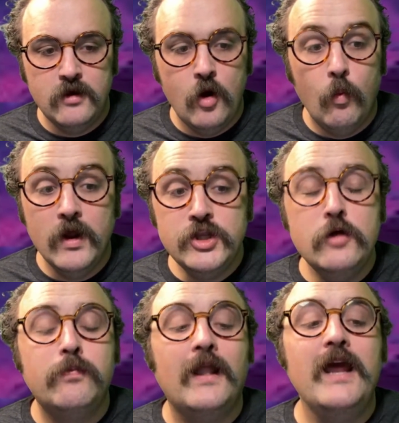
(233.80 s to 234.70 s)
When you
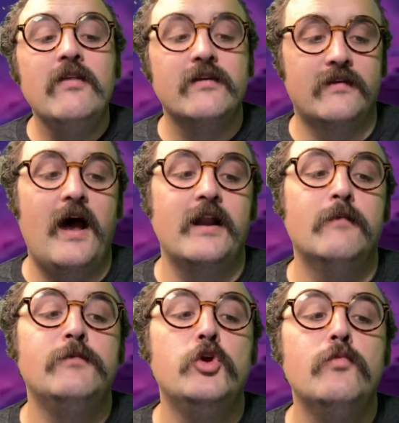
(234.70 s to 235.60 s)
play this item,
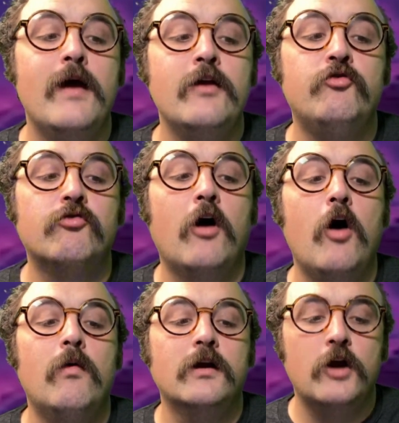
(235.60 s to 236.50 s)
you may
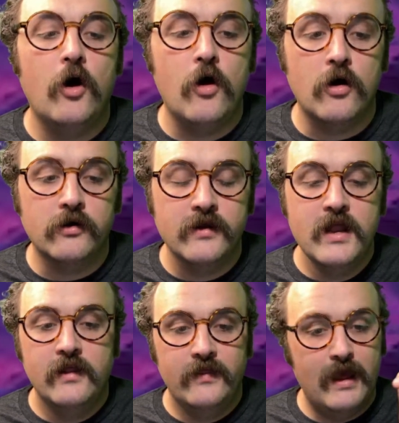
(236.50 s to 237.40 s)
draw a card.
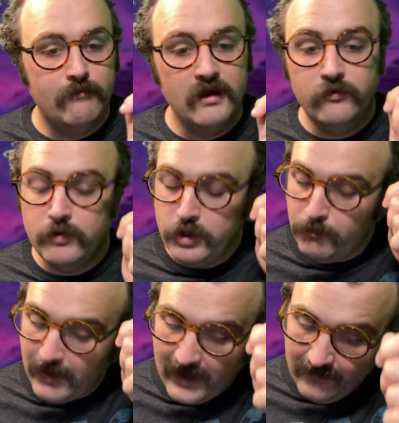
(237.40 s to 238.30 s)
That means when you
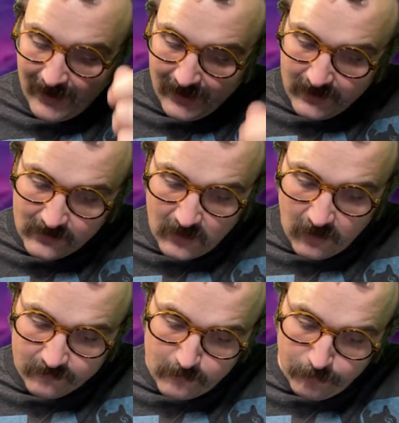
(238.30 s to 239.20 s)
pay that ink
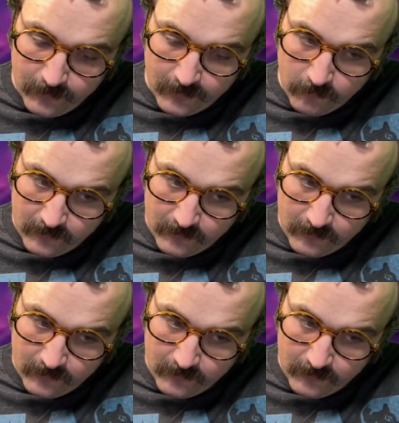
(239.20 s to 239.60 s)
cost and put it on the